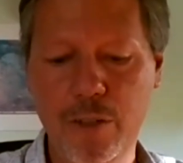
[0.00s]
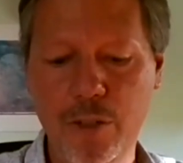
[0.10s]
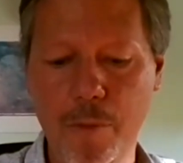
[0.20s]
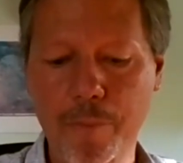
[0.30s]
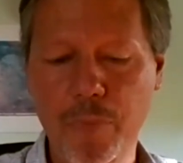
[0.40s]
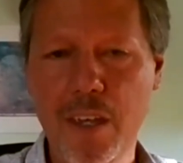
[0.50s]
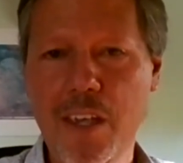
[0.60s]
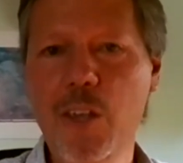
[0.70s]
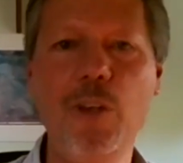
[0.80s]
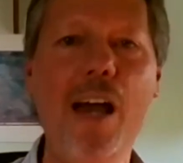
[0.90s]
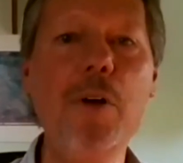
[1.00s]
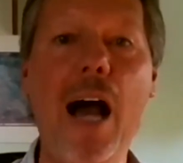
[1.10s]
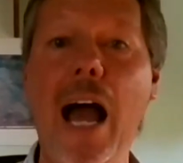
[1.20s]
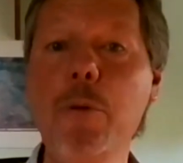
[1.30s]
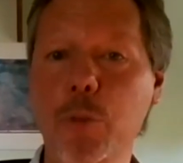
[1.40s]
So, so I, w-
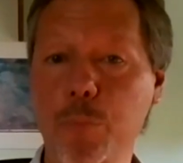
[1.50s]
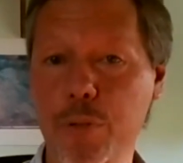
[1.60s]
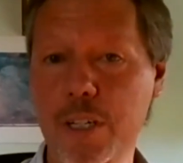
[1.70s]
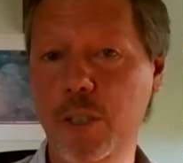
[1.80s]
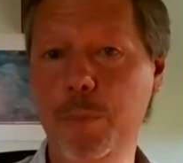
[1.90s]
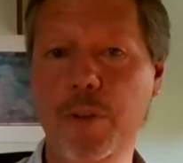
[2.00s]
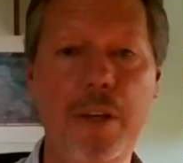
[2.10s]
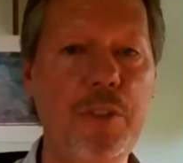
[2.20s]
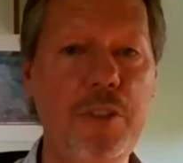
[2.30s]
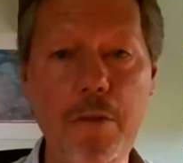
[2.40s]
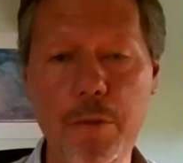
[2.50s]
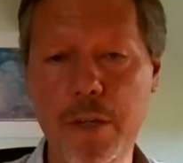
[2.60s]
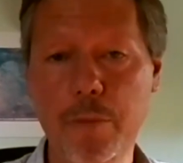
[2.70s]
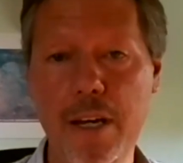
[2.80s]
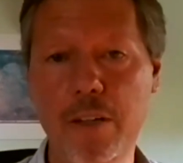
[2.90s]
I was predisposed. I was never
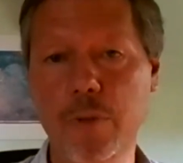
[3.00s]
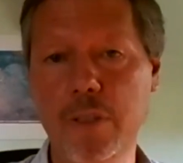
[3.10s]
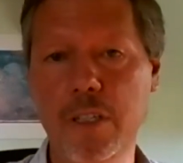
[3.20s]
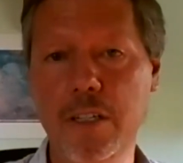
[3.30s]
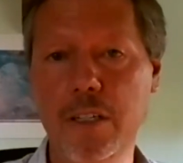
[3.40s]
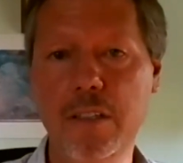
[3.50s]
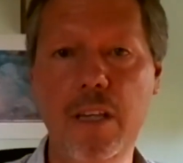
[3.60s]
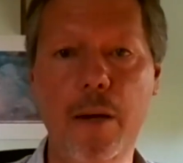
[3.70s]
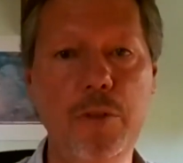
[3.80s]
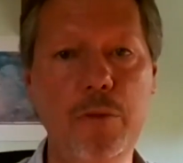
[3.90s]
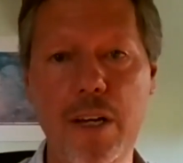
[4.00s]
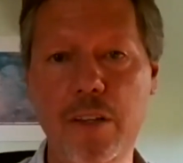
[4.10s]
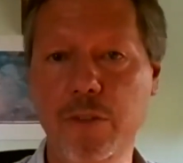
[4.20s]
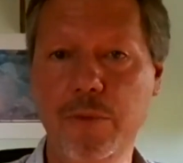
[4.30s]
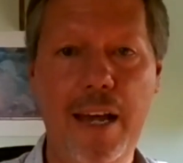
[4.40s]
really raised religious. I was
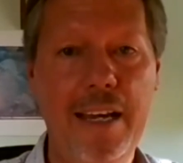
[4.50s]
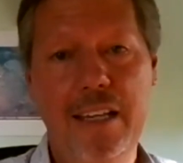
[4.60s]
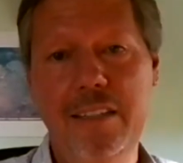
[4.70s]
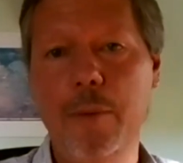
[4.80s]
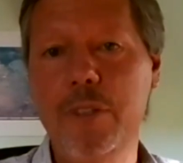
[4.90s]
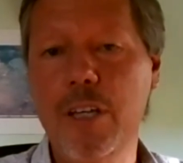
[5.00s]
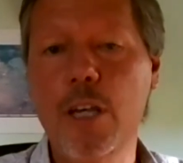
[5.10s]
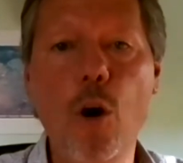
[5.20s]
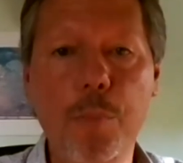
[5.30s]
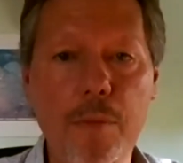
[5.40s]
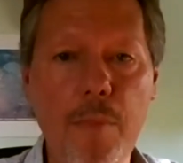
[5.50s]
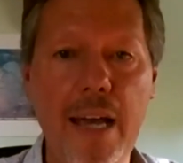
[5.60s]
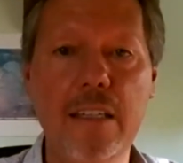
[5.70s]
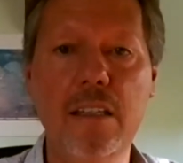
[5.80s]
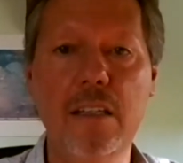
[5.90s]
raised, I guess I would say, open
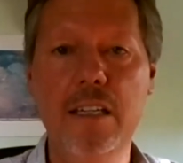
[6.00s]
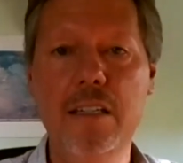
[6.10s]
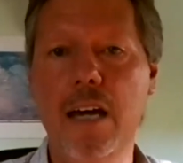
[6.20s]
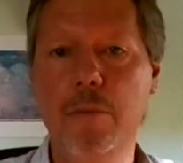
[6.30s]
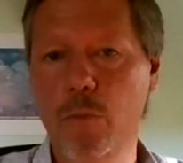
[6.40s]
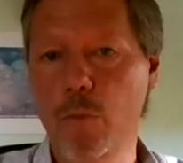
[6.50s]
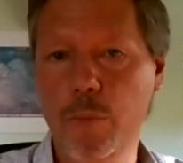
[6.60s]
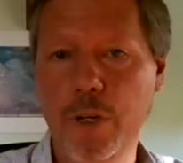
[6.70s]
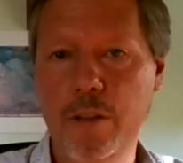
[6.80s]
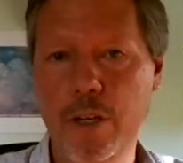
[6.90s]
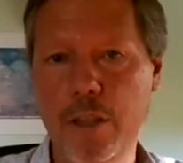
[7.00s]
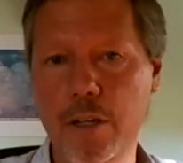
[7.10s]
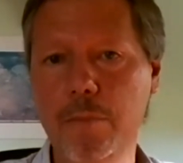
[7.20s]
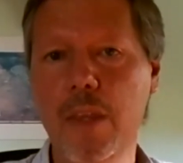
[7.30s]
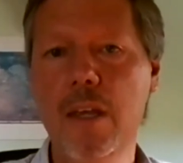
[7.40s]
mindedly, not one way or the
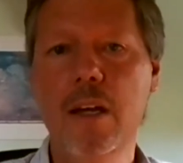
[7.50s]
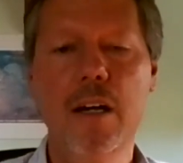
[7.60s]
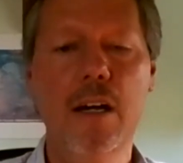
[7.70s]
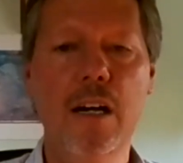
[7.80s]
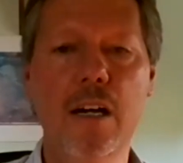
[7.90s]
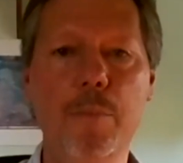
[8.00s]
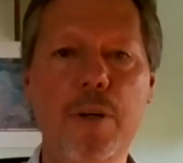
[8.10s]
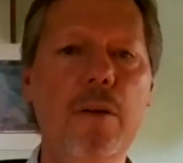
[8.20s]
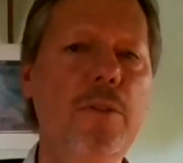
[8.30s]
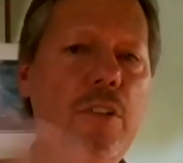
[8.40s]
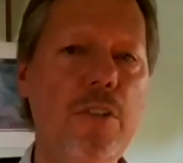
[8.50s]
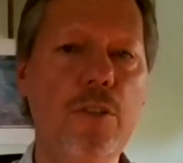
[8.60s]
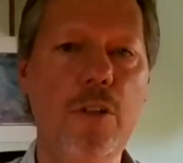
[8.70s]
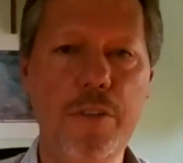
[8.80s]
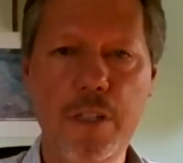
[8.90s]
other, uh, but just
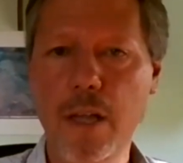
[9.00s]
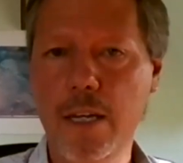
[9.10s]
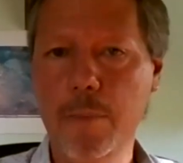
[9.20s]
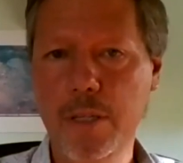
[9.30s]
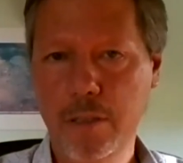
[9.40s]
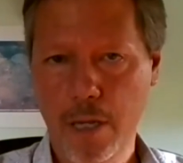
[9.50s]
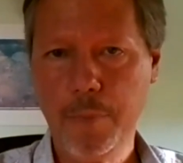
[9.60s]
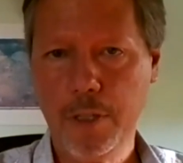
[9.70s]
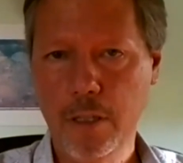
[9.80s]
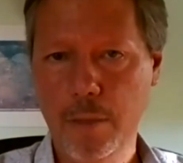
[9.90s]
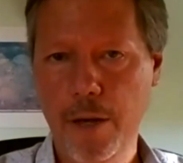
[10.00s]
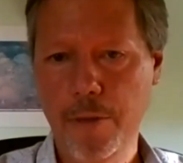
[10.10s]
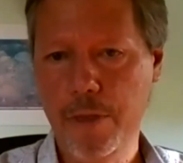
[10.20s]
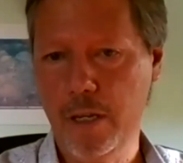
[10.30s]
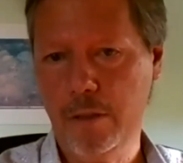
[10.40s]
sort of inclined to be skeptical
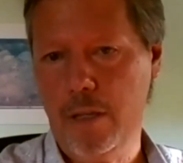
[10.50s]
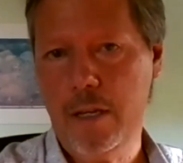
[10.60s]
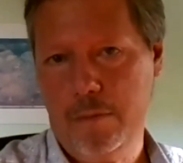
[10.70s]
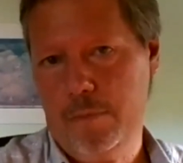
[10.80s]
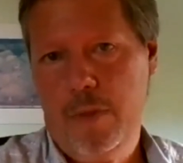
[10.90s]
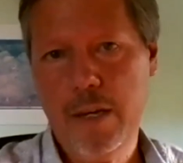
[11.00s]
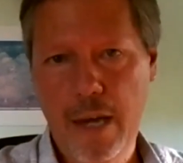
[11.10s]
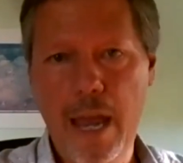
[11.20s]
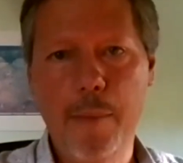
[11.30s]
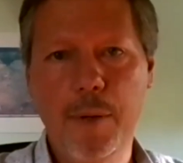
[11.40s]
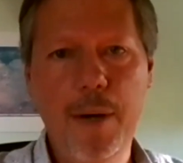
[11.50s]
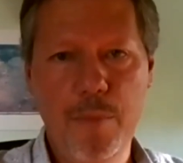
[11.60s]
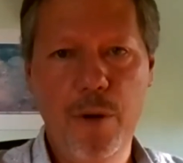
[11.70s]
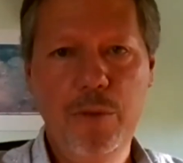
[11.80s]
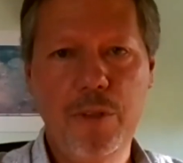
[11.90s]
about things, like like I am about
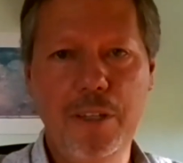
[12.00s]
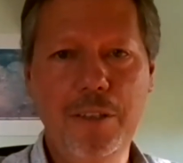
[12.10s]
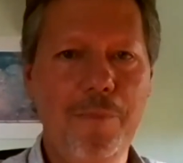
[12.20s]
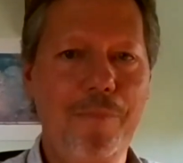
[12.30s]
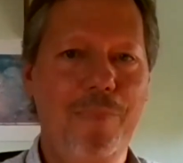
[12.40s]
most things.